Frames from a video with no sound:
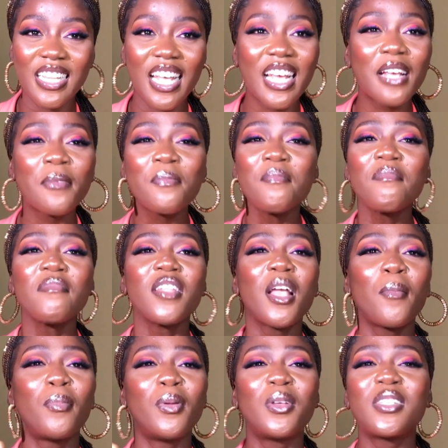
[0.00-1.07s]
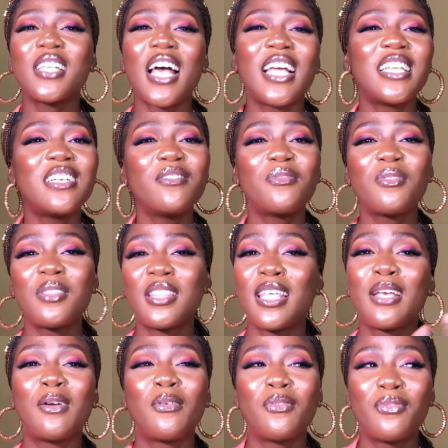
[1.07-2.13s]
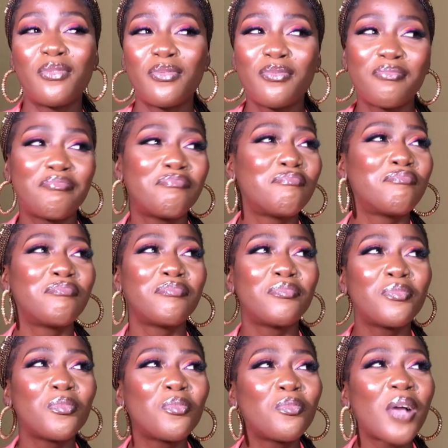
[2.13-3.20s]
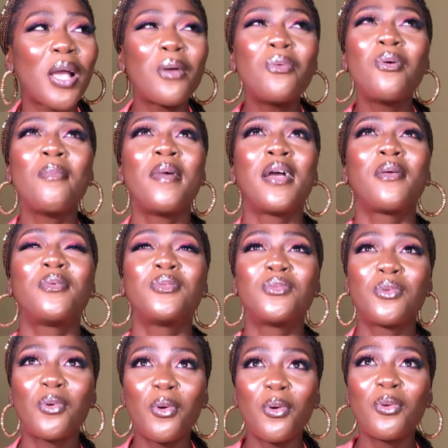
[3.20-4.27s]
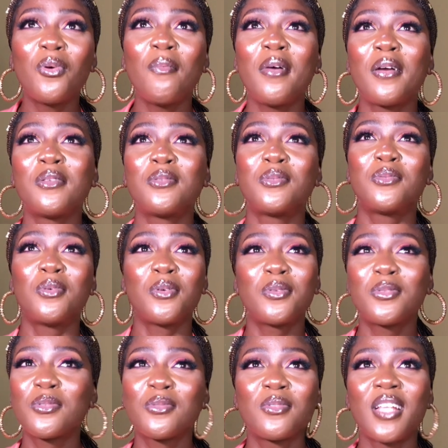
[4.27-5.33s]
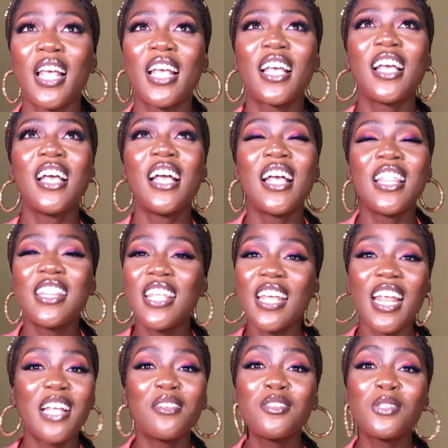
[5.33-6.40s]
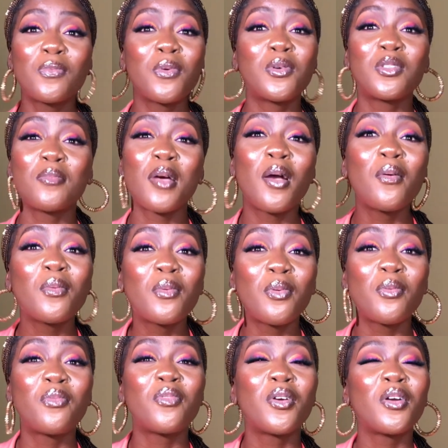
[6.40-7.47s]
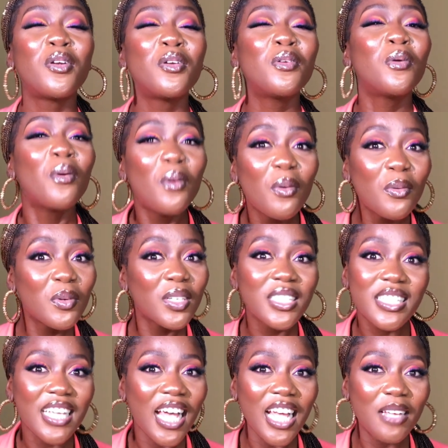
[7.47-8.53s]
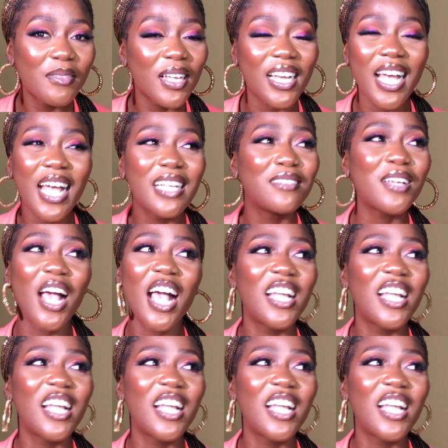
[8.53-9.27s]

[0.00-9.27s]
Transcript: Like plus I didn't even think of like who am I going to call? Who am I going to talk to? Like then I'd not spoken to my uncle for a long time. Like I